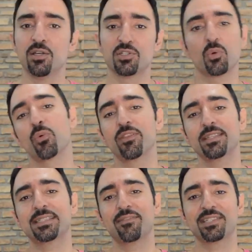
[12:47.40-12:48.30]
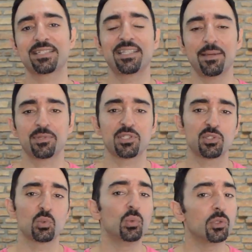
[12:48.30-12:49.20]
So with these 7 steps,
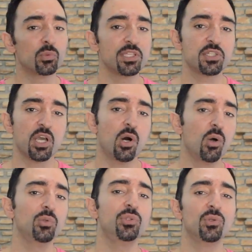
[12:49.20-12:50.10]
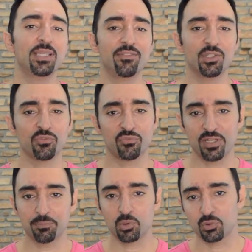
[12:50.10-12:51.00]
you will reach a whole new level of
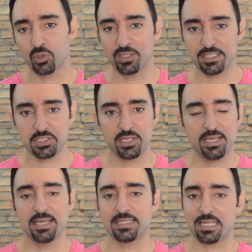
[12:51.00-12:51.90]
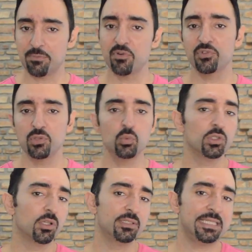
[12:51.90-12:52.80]
fretboard knowledge. Some of you
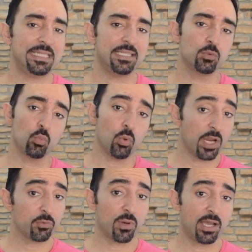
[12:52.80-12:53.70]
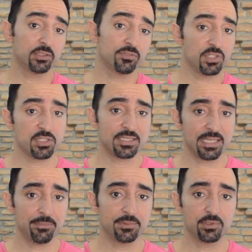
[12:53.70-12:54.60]
will only need 1 round of each
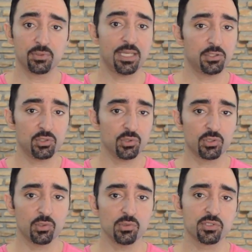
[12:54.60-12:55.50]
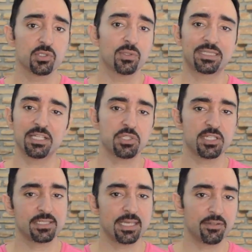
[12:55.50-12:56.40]
step to get to your goal, so it can
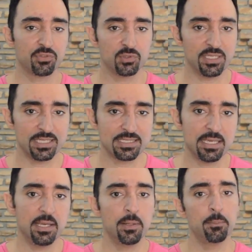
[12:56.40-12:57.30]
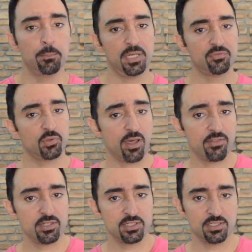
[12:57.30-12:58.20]
just take a few days. But for
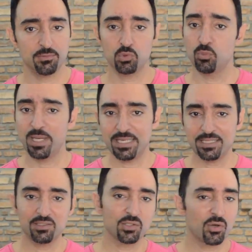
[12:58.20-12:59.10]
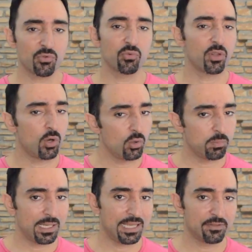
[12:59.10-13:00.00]
others, you may need to go through the whole
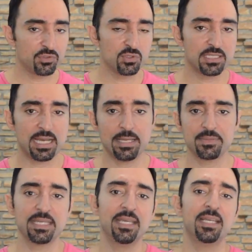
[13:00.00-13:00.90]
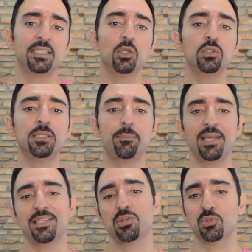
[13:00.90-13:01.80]
plan a few times. It all
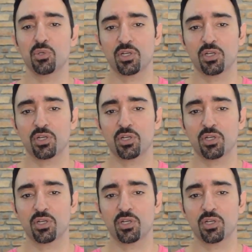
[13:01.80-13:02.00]
depends on your